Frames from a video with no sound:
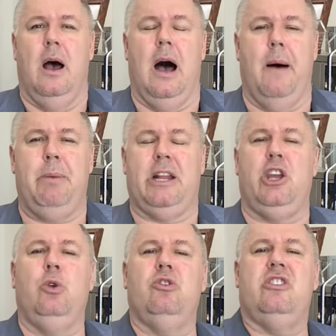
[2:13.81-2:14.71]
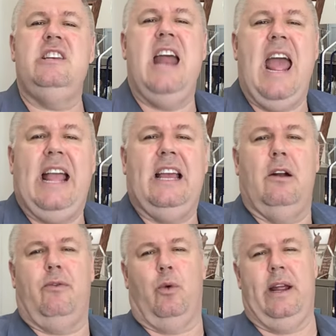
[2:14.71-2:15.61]
uh, but use
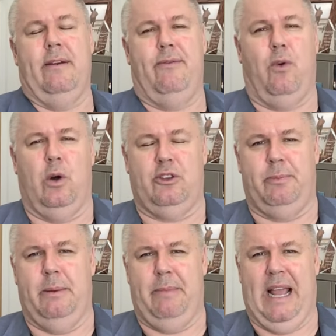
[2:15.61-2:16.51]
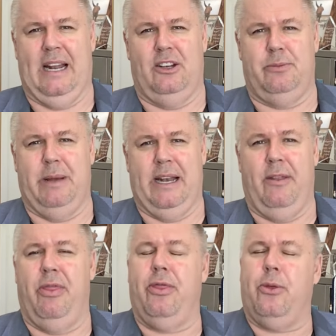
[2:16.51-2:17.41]
negative reinforcement management
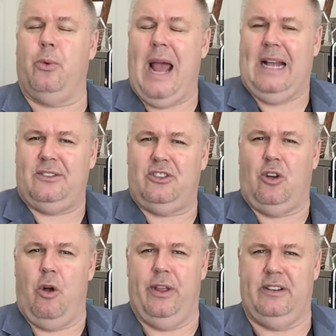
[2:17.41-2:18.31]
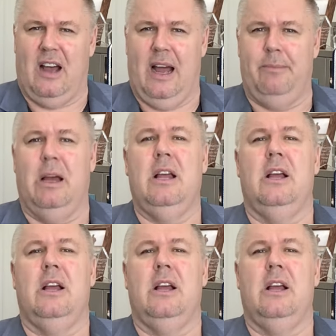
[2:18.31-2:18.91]
and threats all the time.